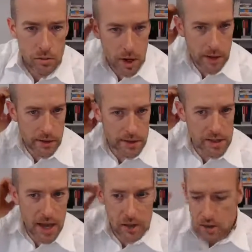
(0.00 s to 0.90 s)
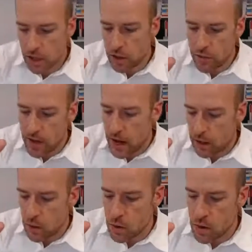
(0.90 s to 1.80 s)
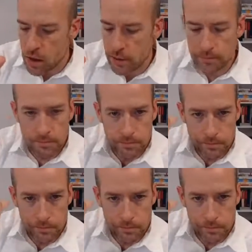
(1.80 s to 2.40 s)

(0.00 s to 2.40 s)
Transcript: right, it sounds like you've got your